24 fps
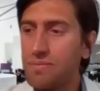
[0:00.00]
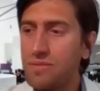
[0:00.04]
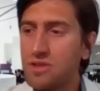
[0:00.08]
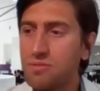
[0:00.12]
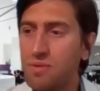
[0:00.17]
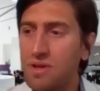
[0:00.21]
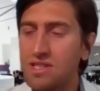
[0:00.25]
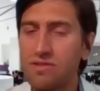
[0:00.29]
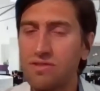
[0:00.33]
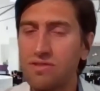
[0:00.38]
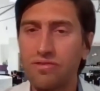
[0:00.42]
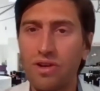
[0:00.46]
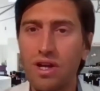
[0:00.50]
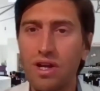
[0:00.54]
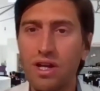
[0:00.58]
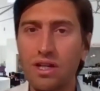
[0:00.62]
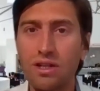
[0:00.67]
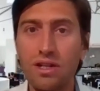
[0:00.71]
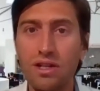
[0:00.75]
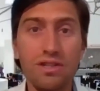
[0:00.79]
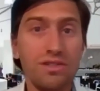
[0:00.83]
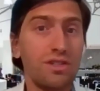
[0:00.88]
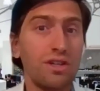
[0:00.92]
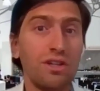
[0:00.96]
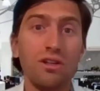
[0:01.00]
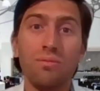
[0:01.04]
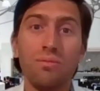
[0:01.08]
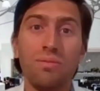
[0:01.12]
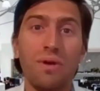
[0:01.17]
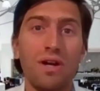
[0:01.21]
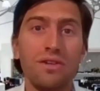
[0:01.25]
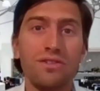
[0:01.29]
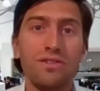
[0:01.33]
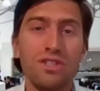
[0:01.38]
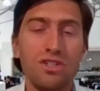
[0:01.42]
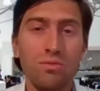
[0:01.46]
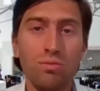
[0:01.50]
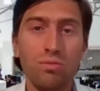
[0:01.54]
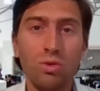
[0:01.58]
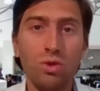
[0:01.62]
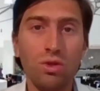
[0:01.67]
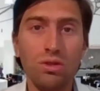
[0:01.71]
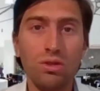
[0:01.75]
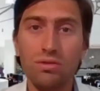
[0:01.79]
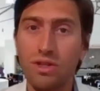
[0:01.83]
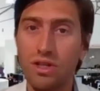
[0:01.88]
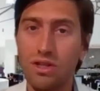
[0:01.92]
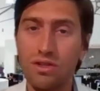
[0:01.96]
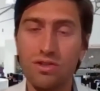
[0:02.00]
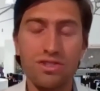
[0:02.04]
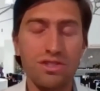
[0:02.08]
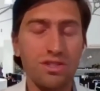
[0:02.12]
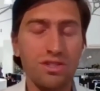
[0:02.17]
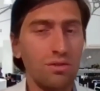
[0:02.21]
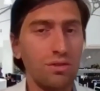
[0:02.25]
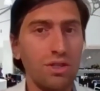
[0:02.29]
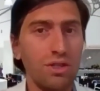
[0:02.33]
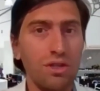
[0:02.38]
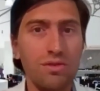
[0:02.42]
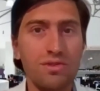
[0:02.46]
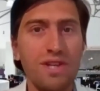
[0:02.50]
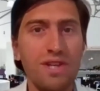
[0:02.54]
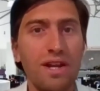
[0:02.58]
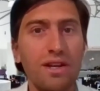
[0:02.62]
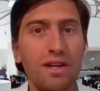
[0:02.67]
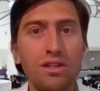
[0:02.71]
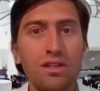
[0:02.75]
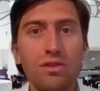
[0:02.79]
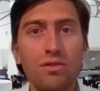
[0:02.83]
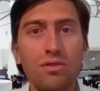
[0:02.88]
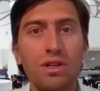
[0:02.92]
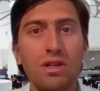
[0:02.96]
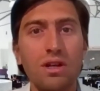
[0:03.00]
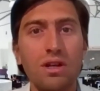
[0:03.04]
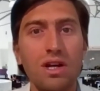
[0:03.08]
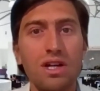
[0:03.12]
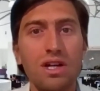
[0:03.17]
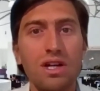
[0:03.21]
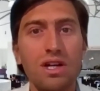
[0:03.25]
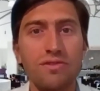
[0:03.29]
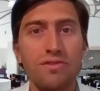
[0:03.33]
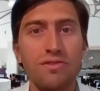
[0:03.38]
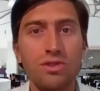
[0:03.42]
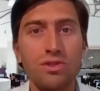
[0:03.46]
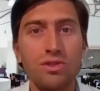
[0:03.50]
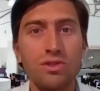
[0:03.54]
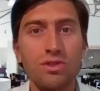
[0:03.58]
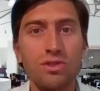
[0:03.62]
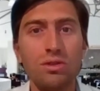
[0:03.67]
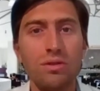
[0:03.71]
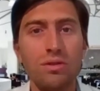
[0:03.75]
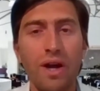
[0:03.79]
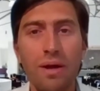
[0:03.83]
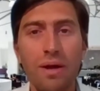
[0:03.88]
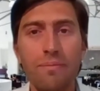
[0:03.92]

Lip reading: specifying an internal partition wall, you can still use that in uniclass for sure.